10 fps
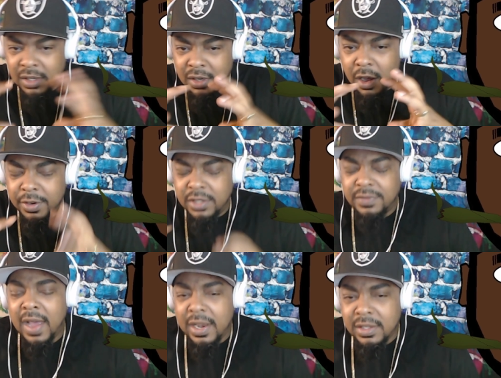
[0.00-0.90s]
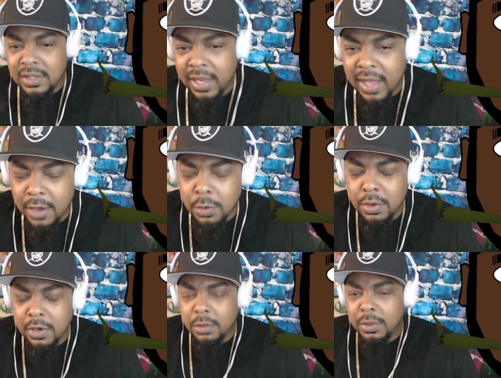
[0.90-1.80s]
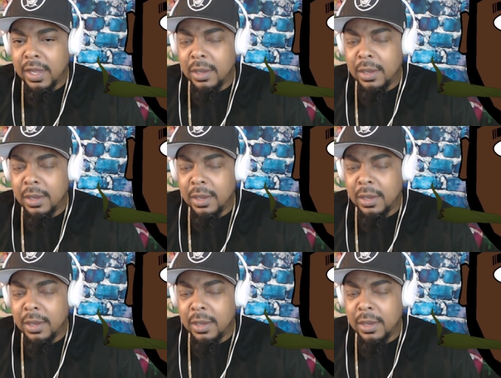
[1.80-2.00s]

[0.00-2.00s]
all this violence they got going on now.